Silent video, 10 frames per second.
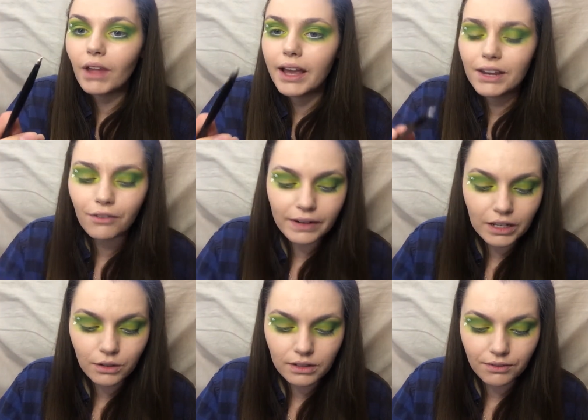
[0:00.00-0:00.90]
I never
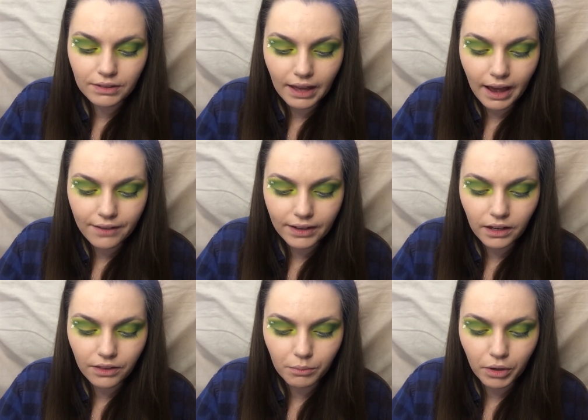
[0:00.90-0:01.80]
really used it for that. I've had
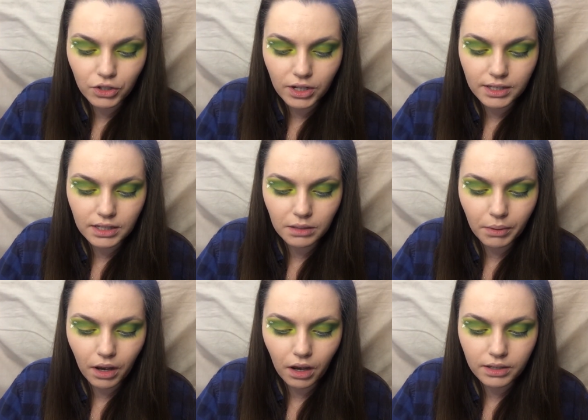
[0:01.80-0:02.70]
other brushes in the
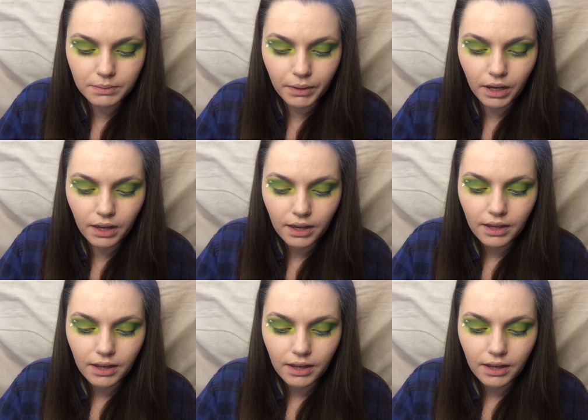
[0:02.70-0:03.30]
past, but